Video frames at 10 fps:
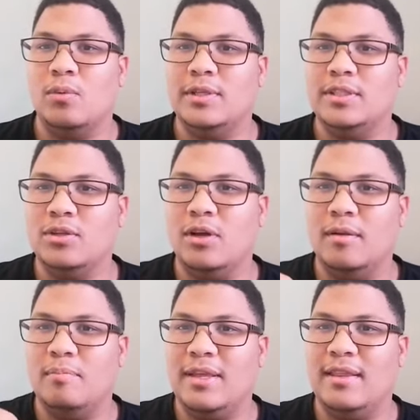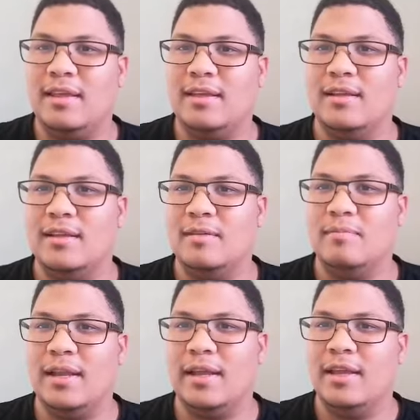we just gotta be there and be
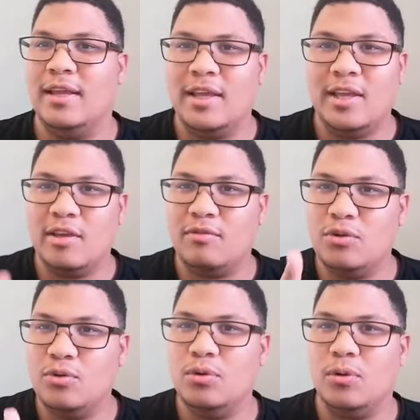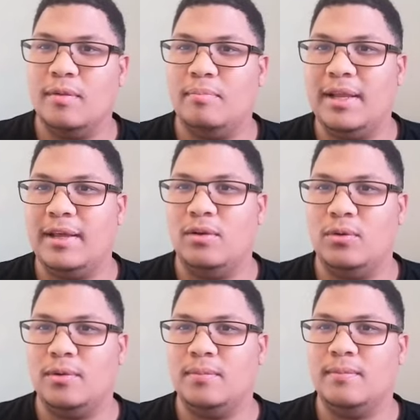like, if you know the plan,
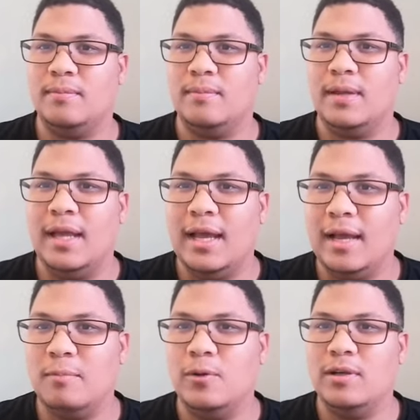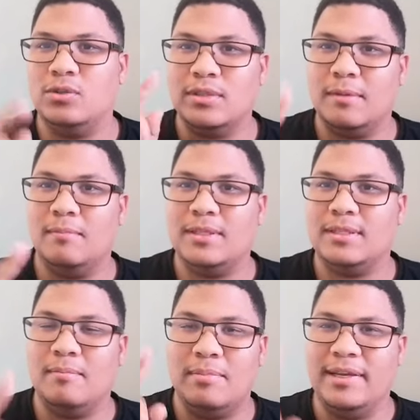Lord, I'm willing to submit
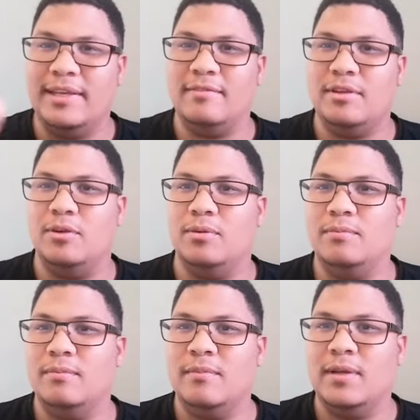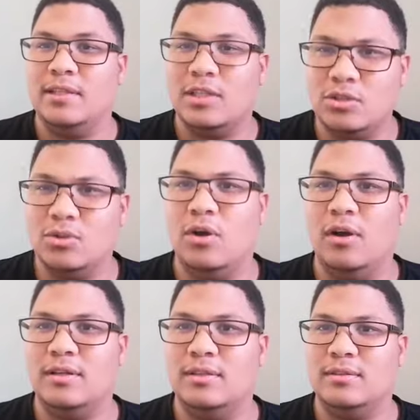and believe in you that you
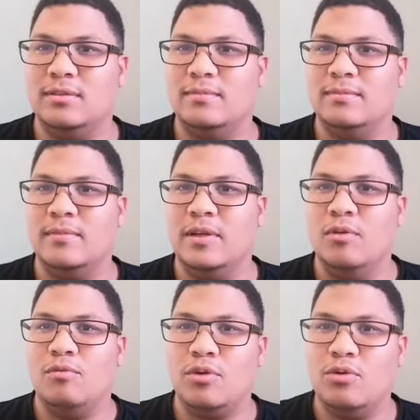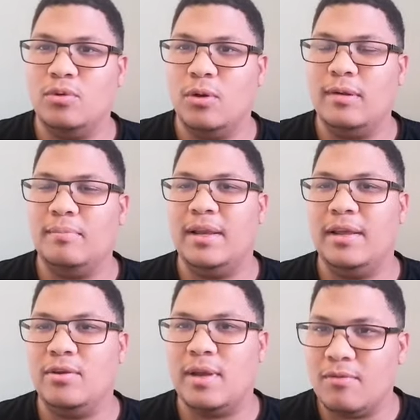got this. For you know the
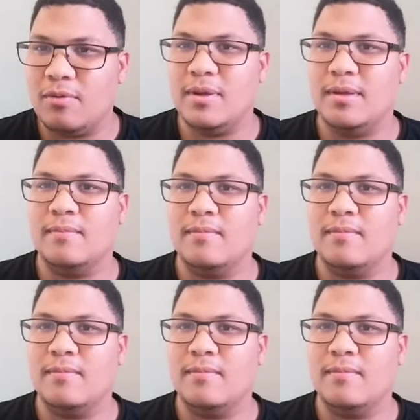plan you have for me,